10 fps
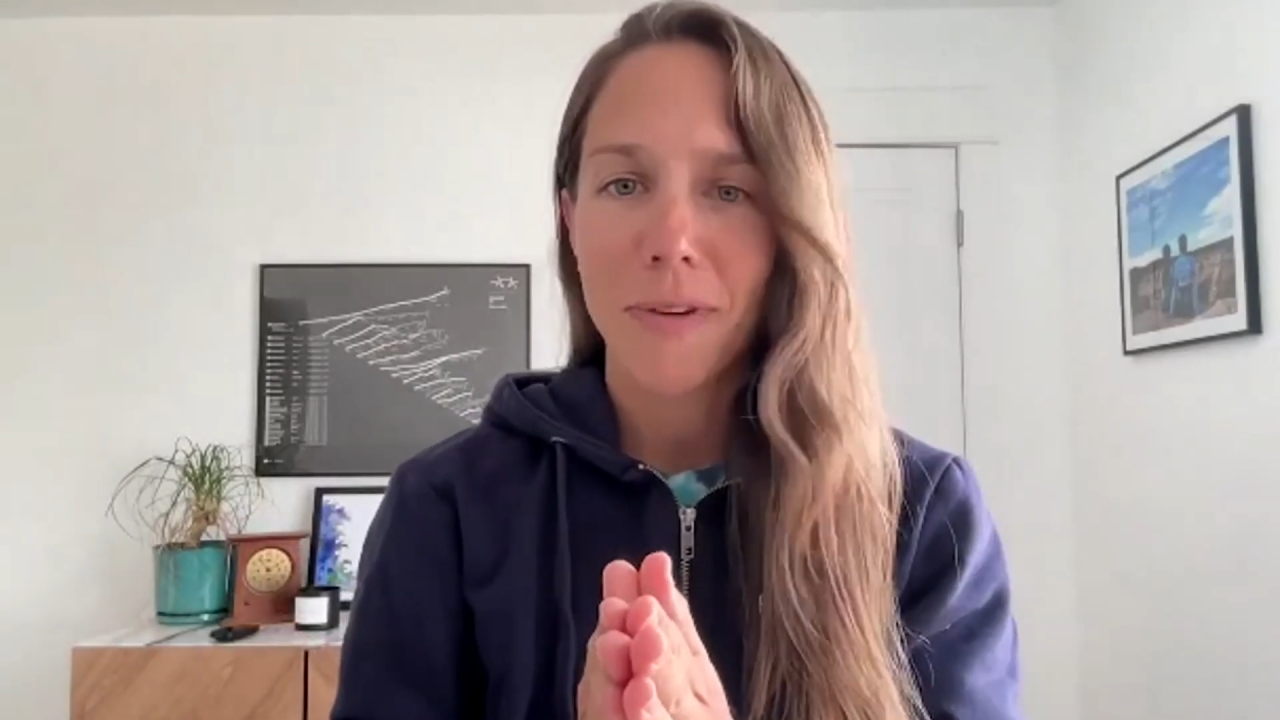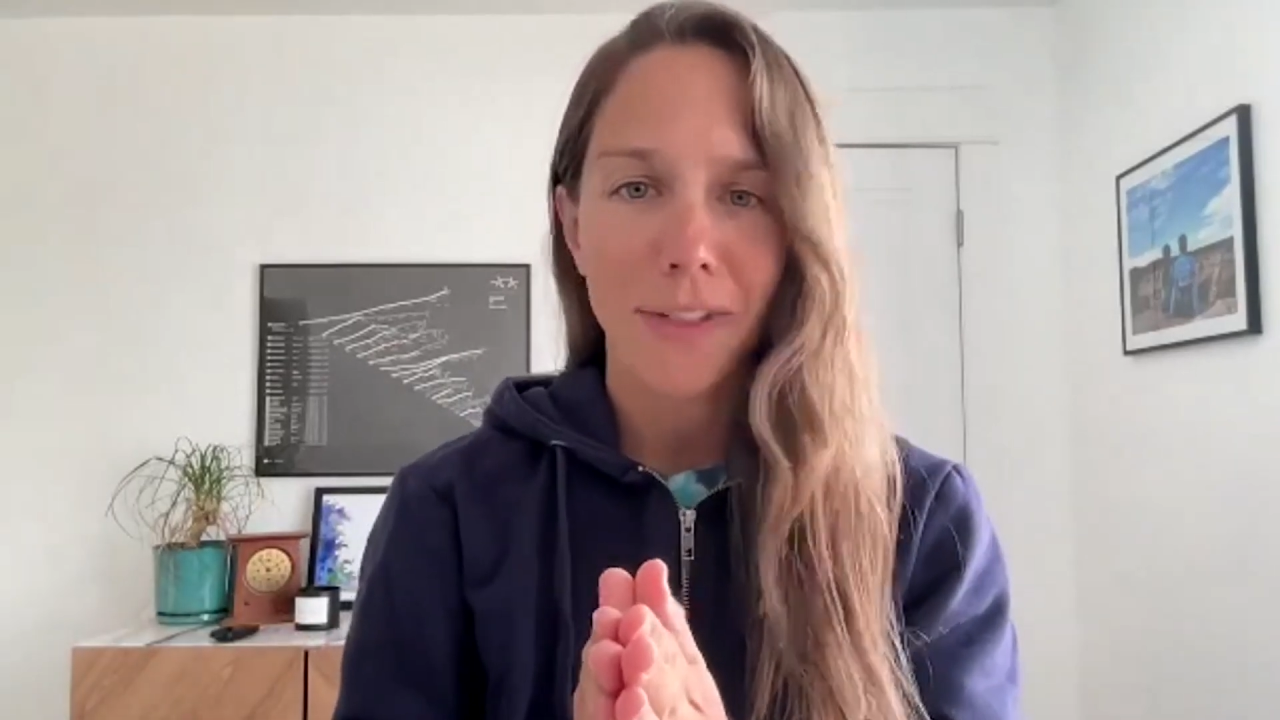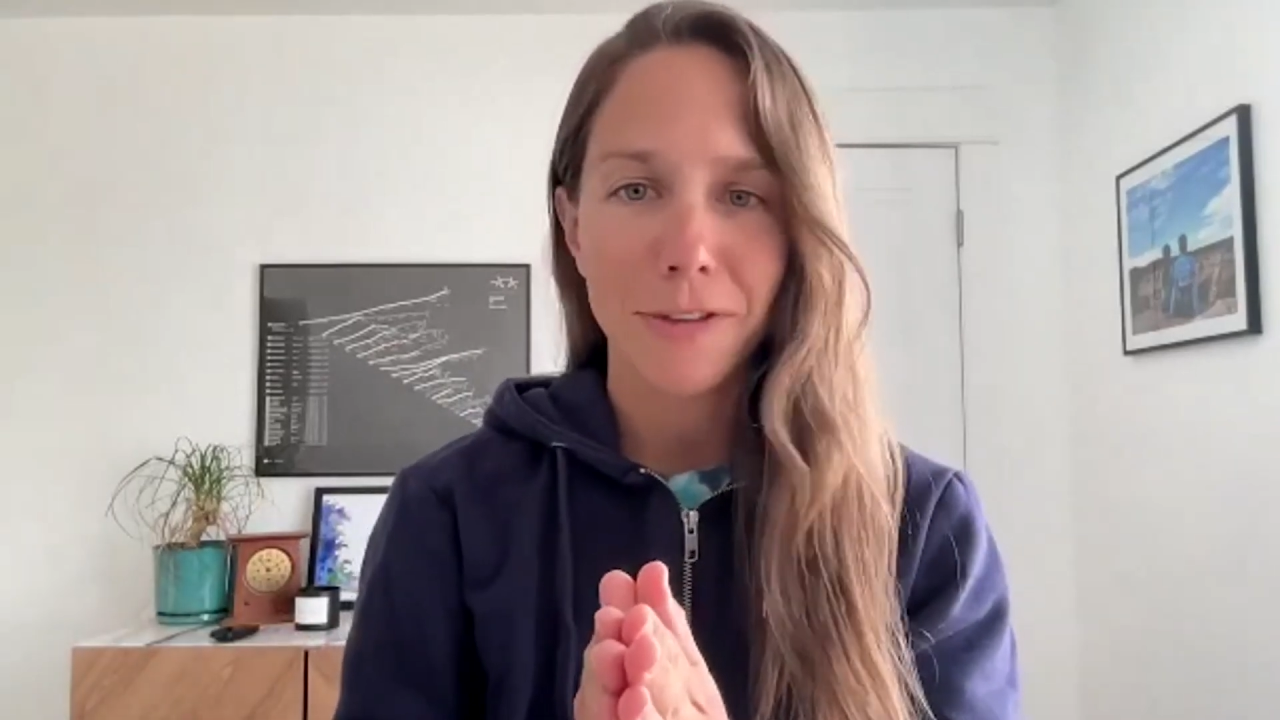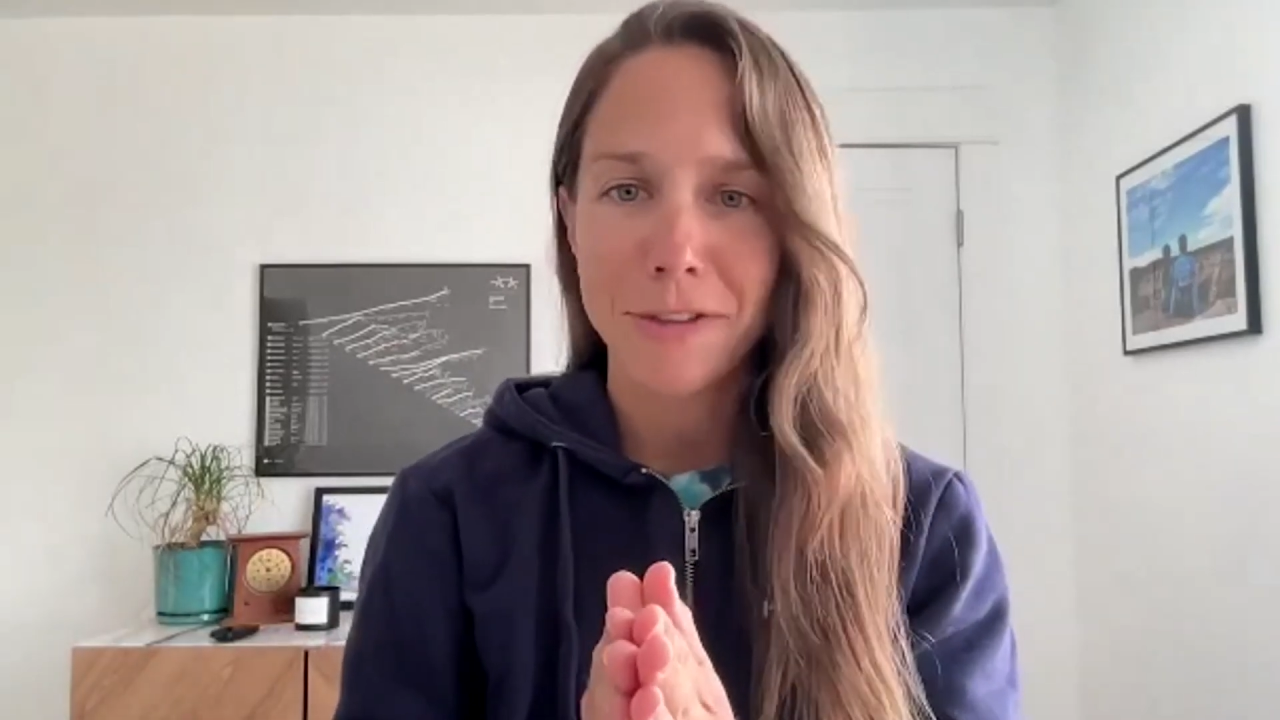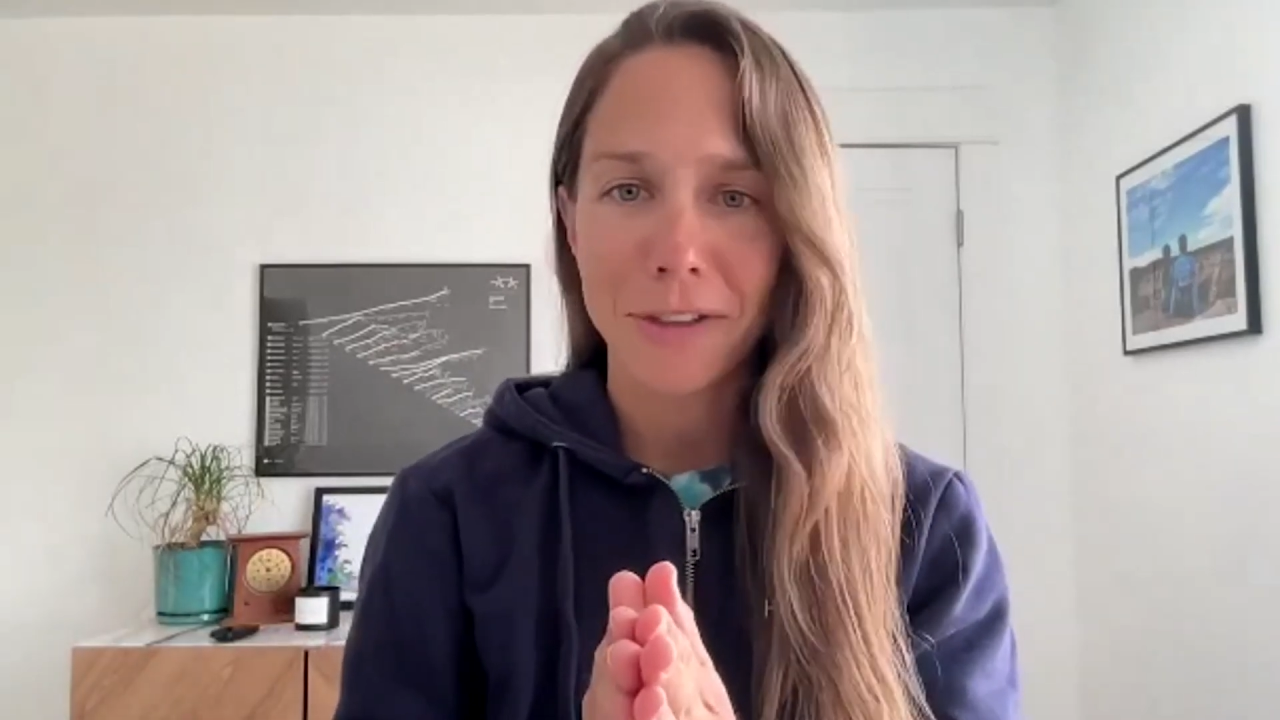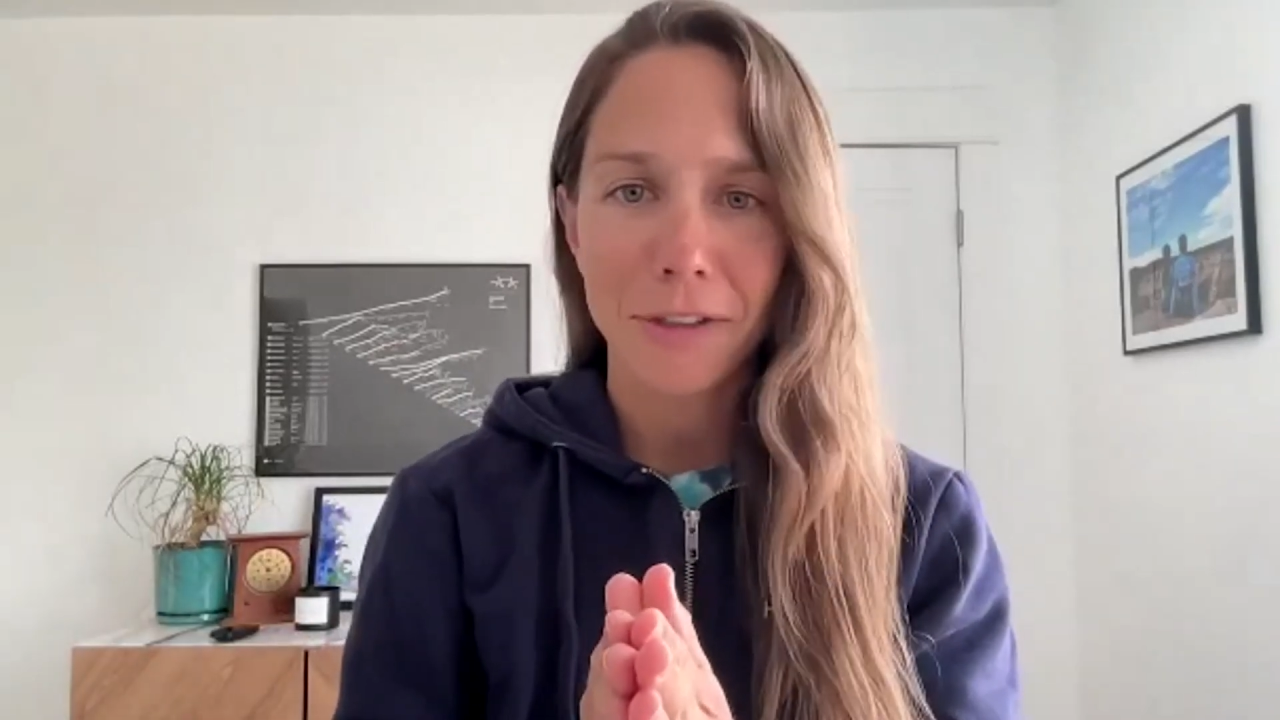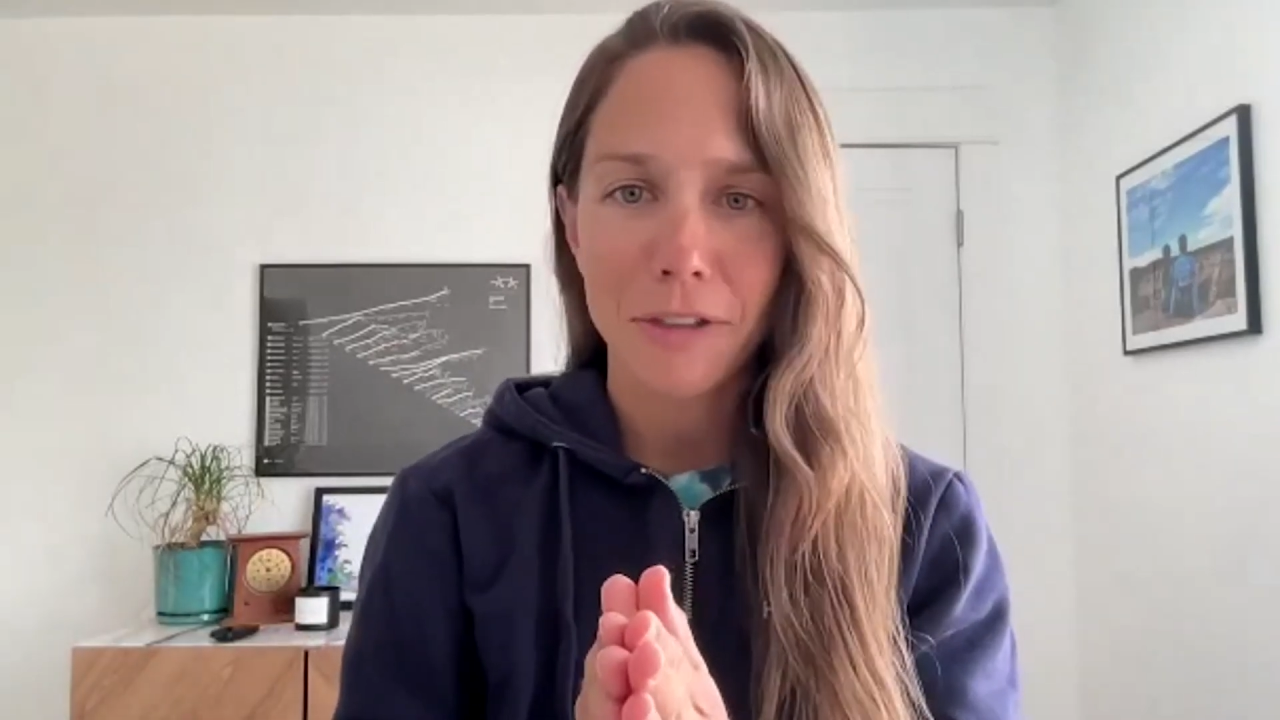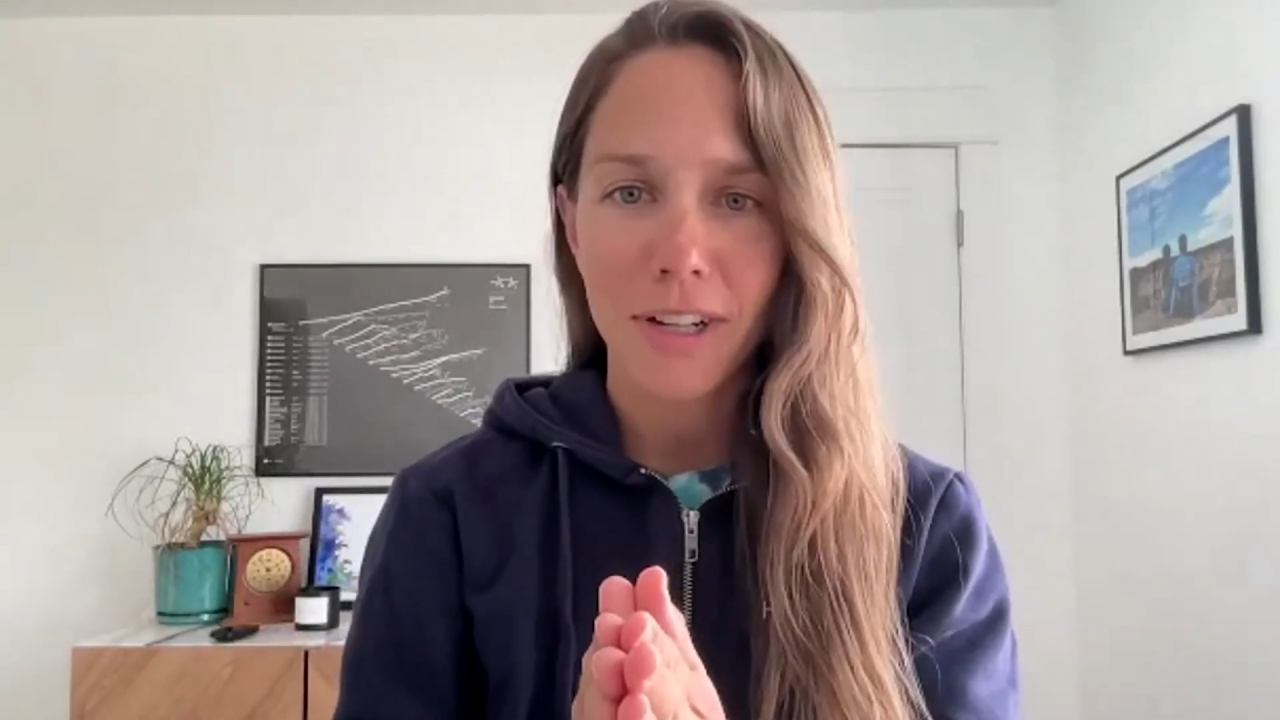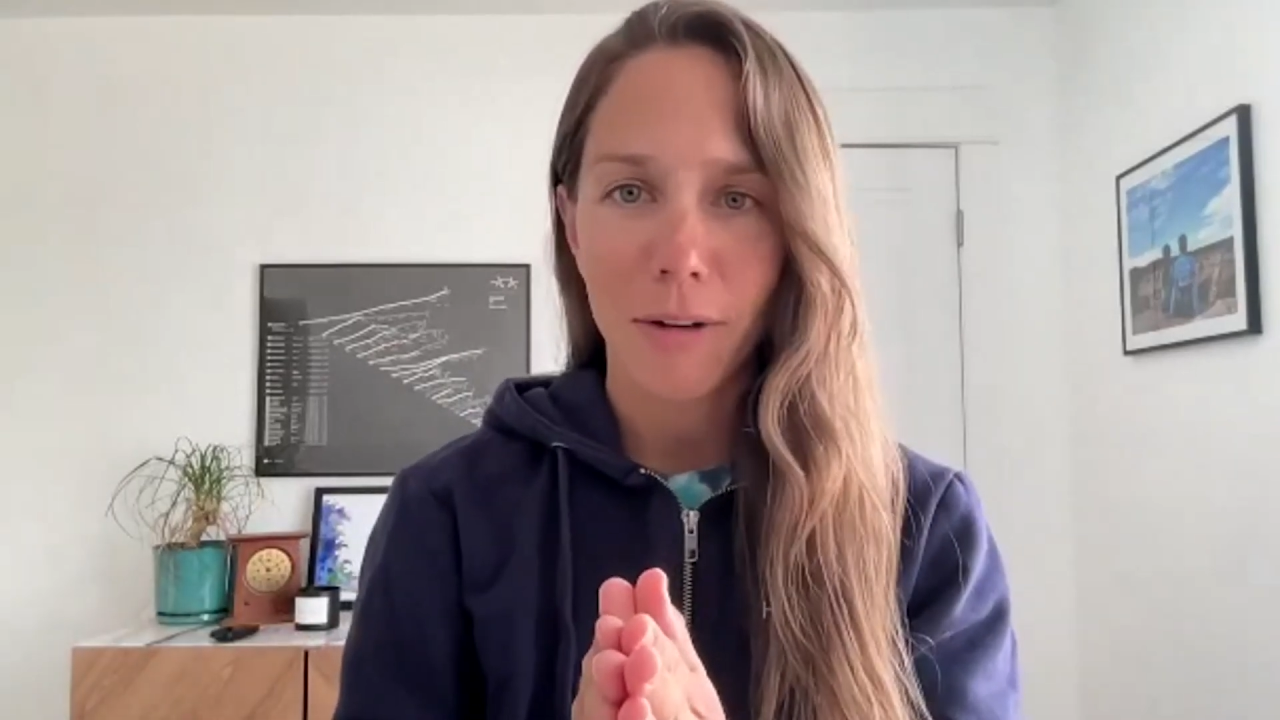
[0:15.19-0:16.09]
vector search?